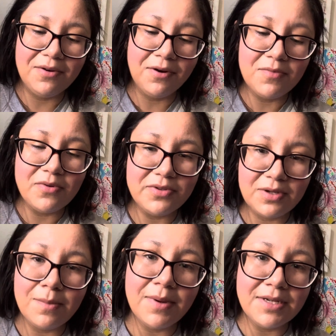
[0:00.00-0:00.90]
our most
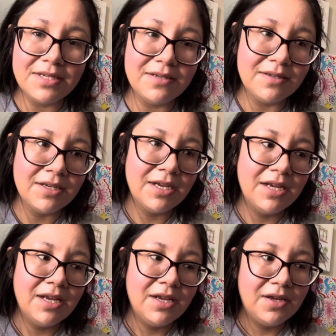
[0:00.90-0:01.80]
abundant,
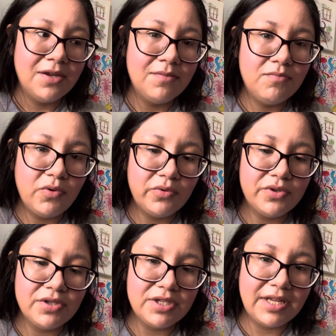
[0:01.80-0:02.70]

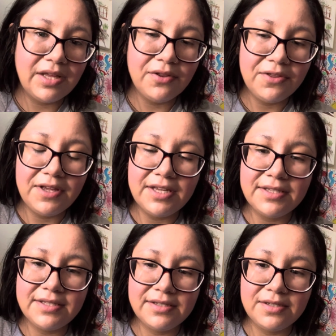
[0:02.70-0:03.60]
most
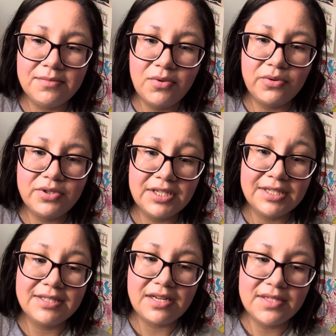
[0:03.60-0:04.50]
healthiest, most
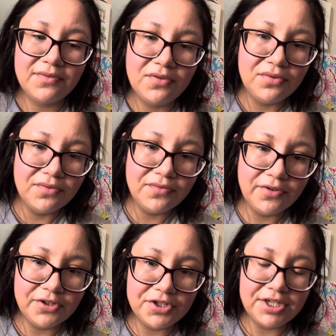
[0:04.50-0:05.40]
successful
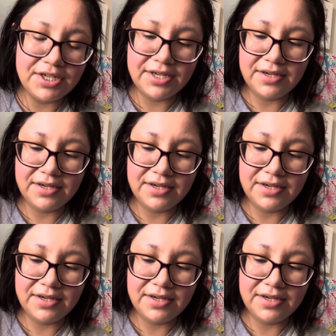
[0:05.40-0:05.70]
version.